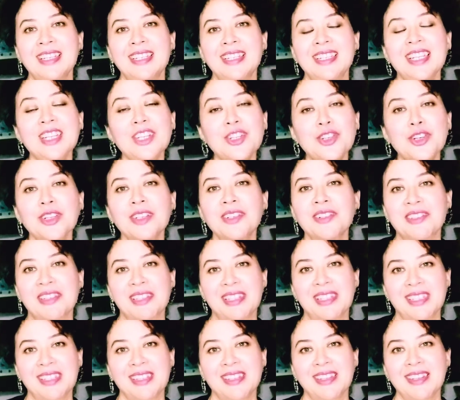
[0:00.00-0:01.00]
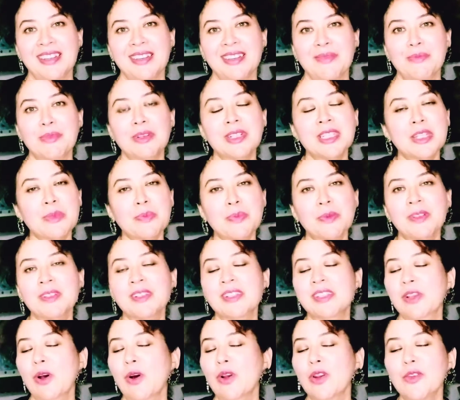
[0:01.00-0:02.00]
Teachers,
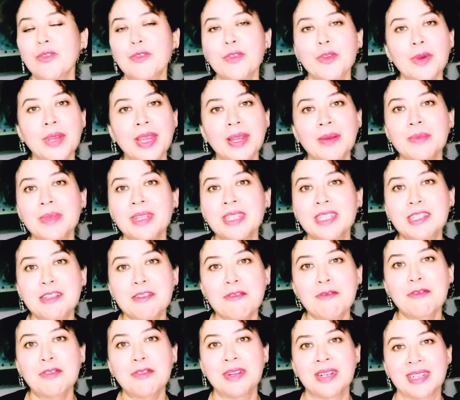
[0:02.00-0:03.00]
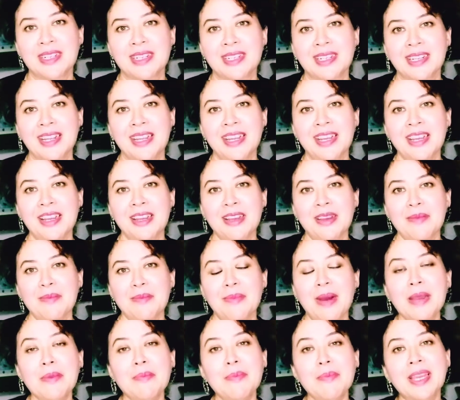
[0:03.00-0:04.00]
principals, all of you can be different
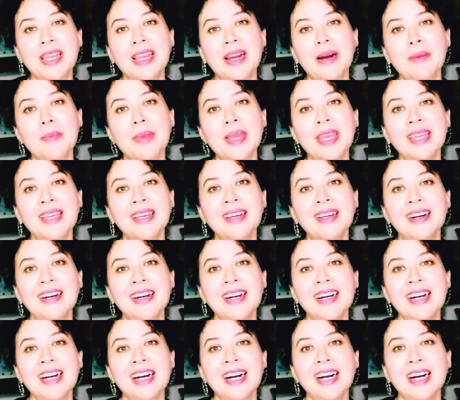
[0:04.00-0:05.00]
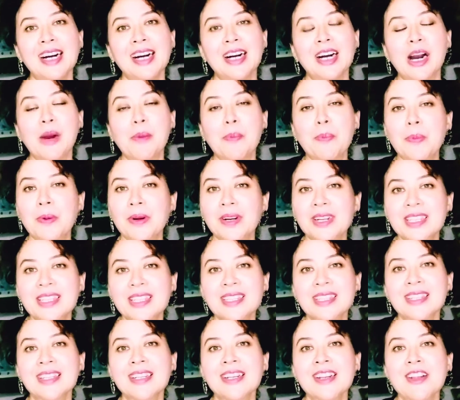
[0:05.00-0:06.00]
by becoming a
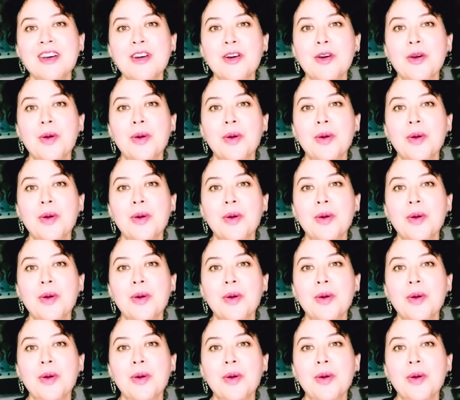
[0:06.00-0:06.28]
person